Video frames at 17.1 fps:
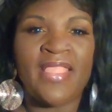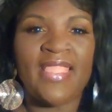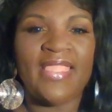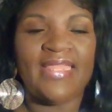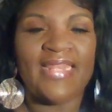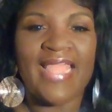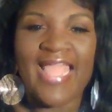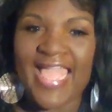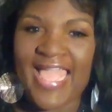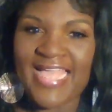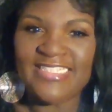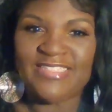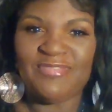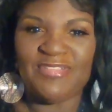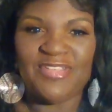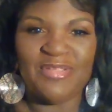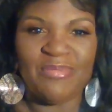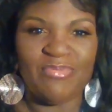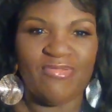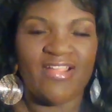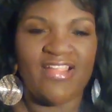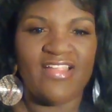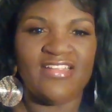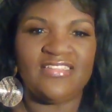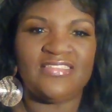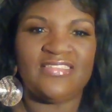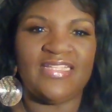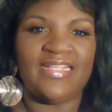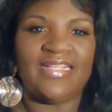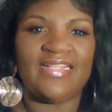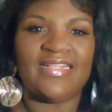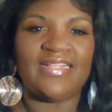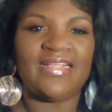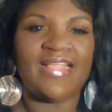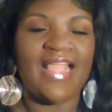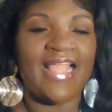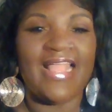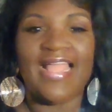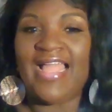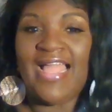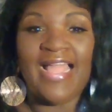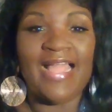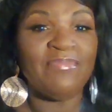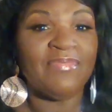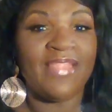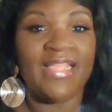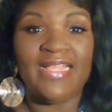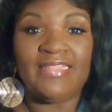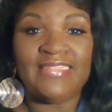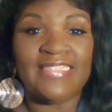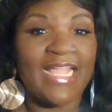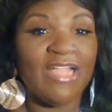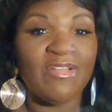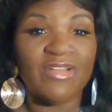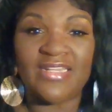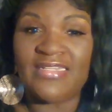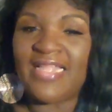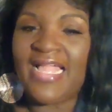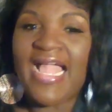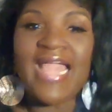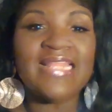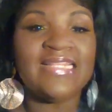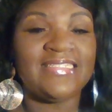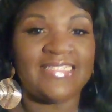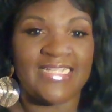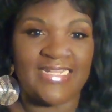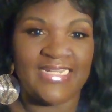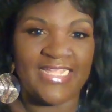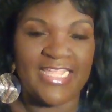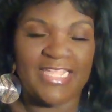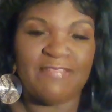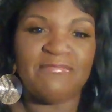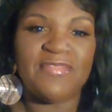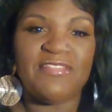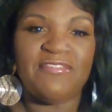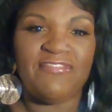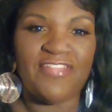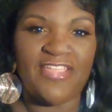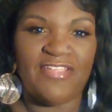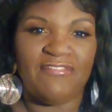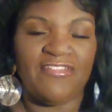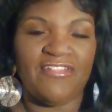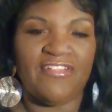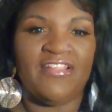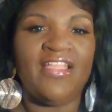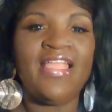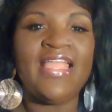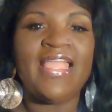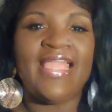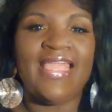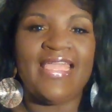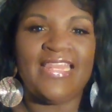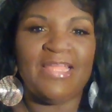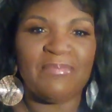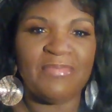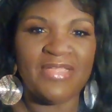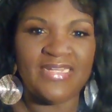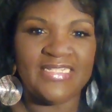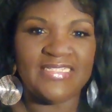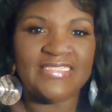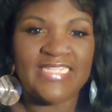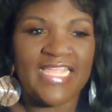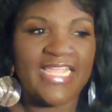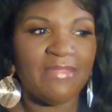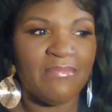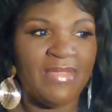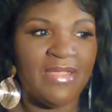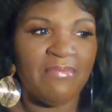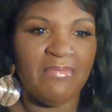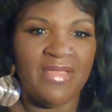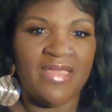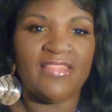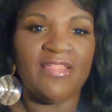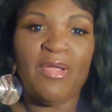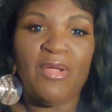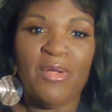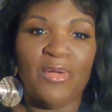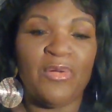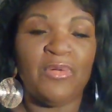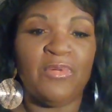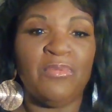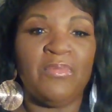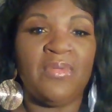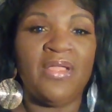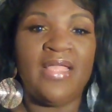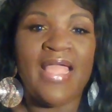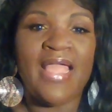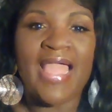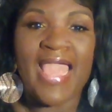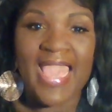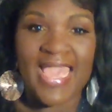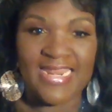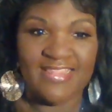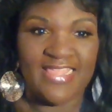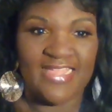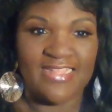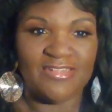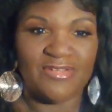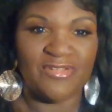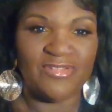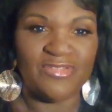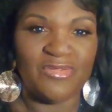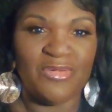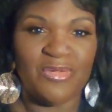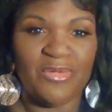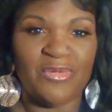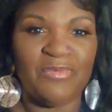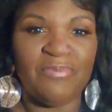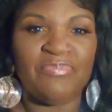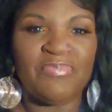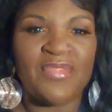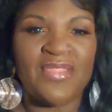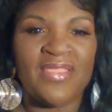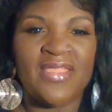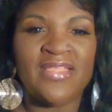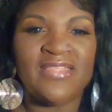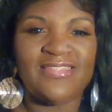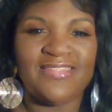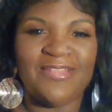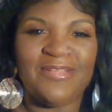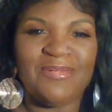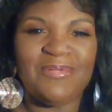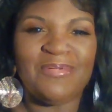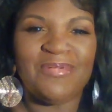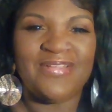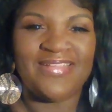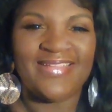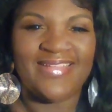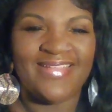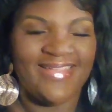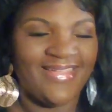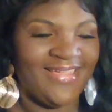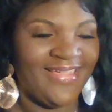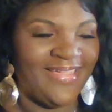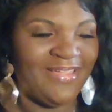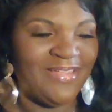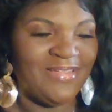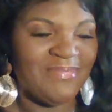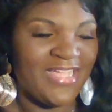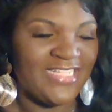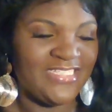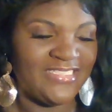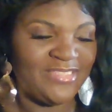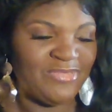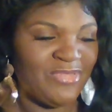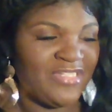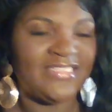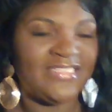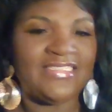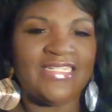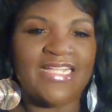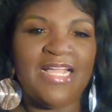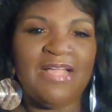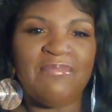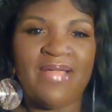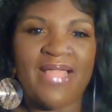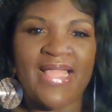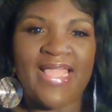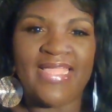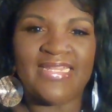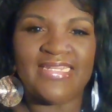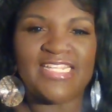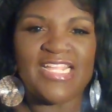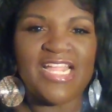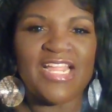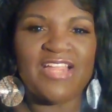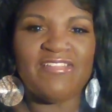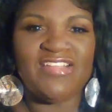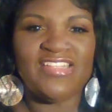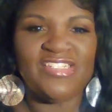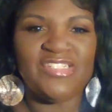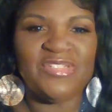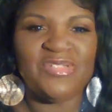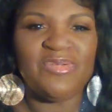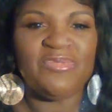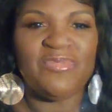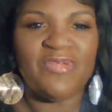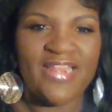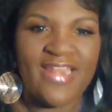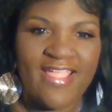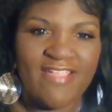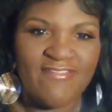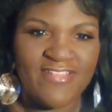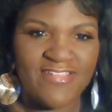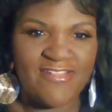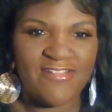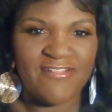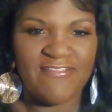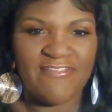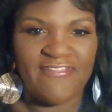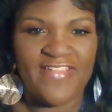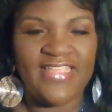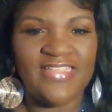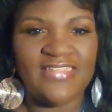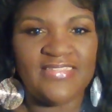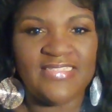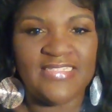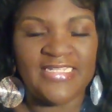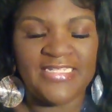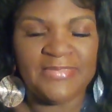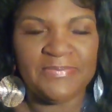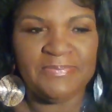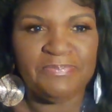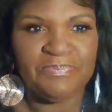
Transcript: And I ask for your prayers that I'm not doubting God is going to give me favor and I'm going to take my mother home out of that nursing home. So um, I just wanted to come by and encourage you, whatever you're facing,